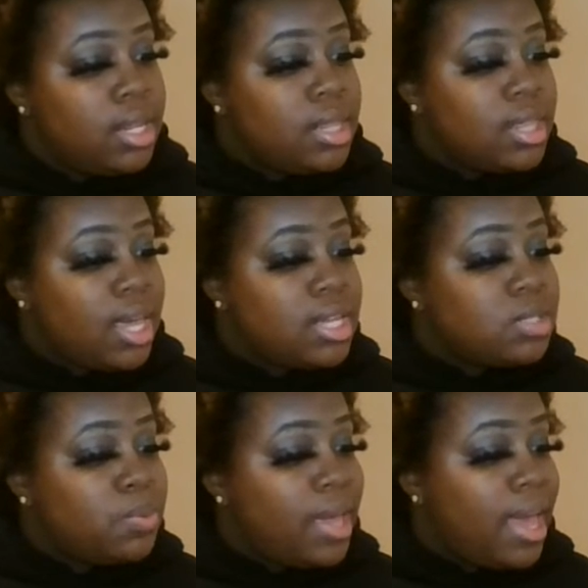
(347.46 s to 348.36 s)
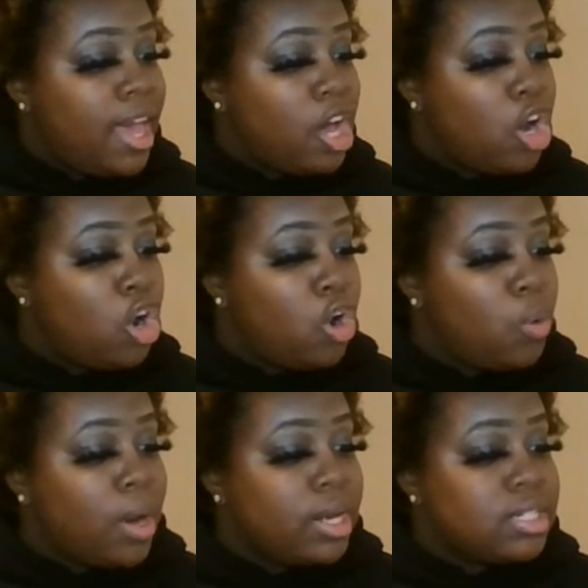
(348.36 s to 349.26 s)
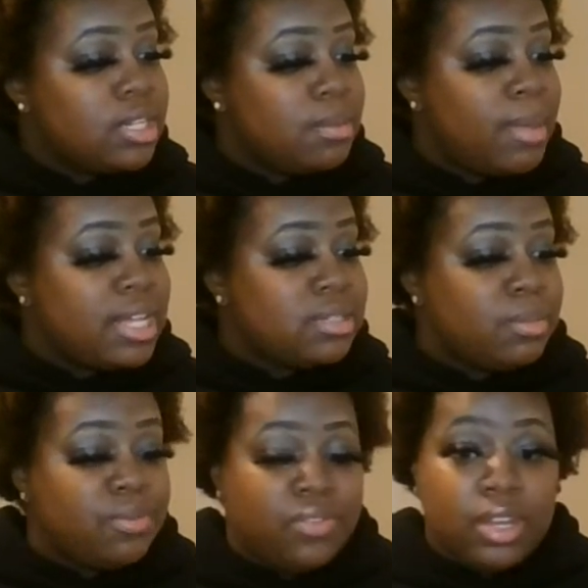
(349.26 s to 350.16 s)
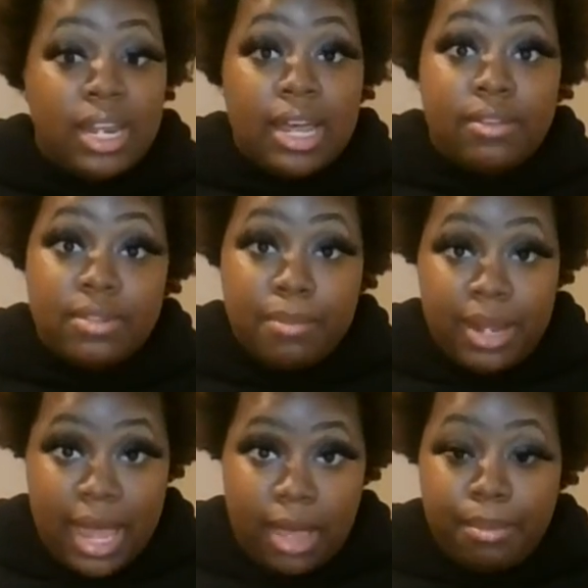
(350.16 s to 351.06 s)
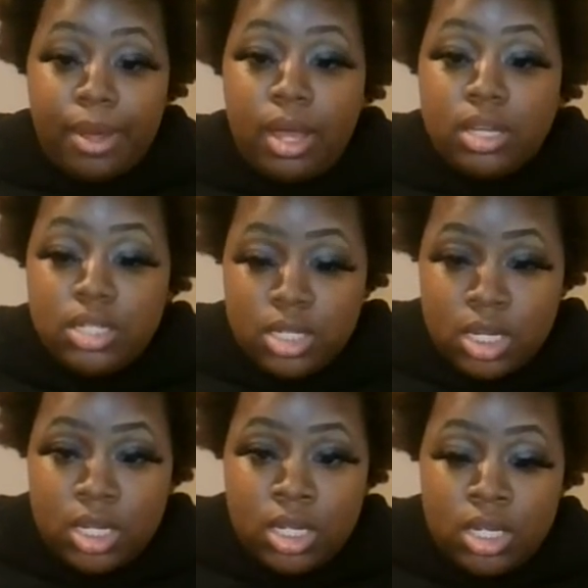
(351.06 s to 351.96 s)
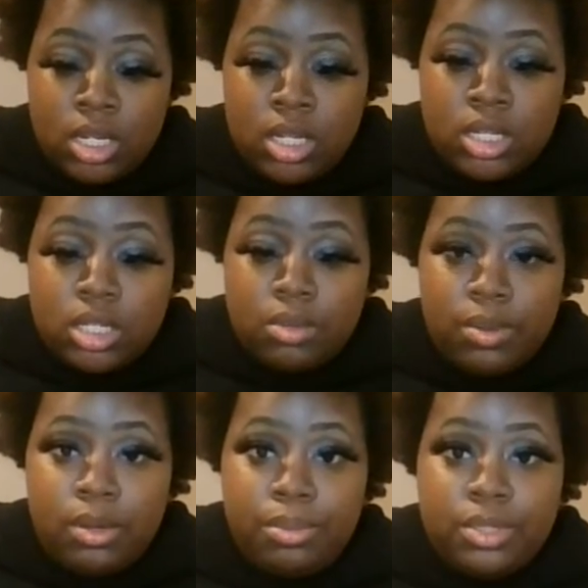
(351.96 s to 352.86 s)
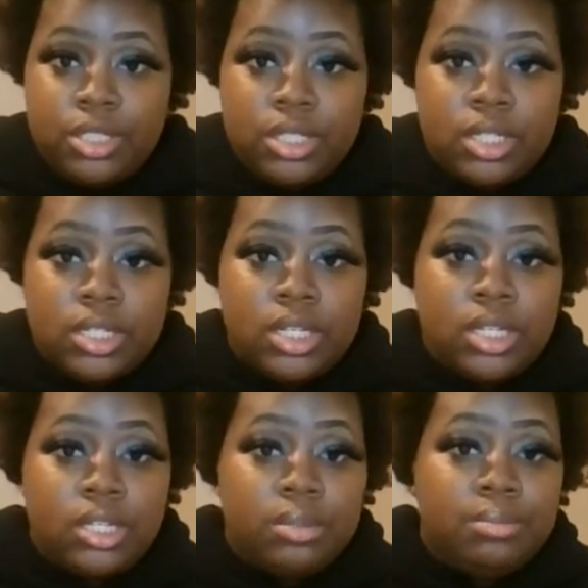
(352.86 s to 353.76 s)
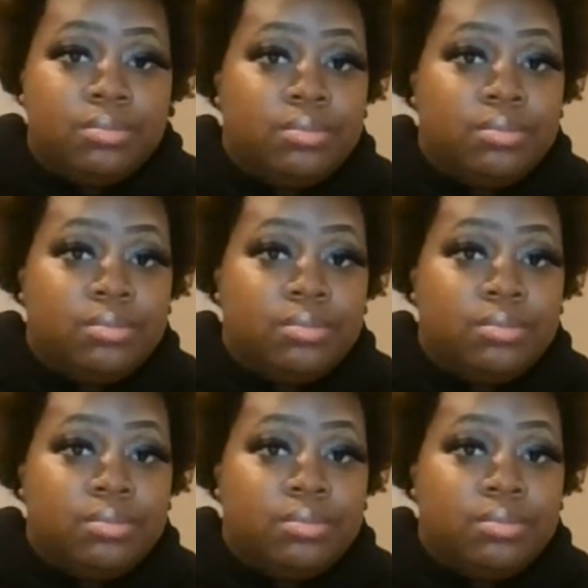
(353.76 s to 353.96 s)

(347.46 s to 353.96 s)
Next we add cold water to the maximum fill line of the black box. So I'm gonna push this up,